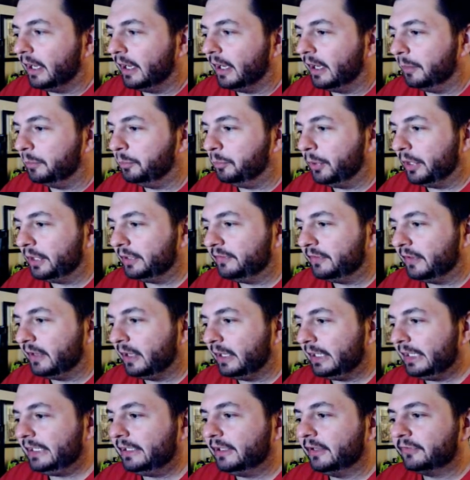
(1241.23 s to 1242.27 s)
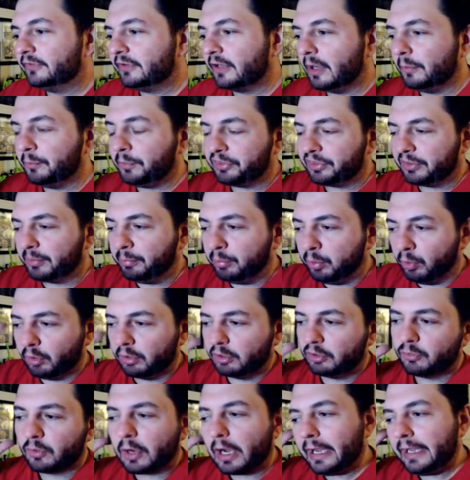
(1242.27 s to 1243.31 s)
Uh, but uh, he does come with the
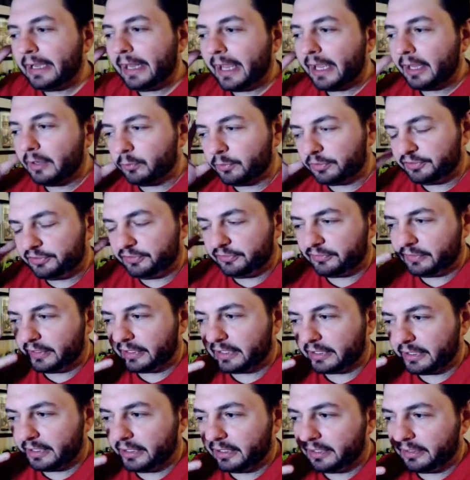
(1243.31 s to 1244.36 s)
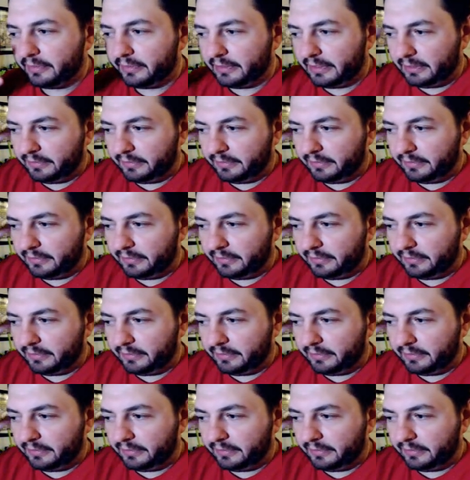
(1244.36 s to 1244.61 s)
Pork Grind head, which is like uh,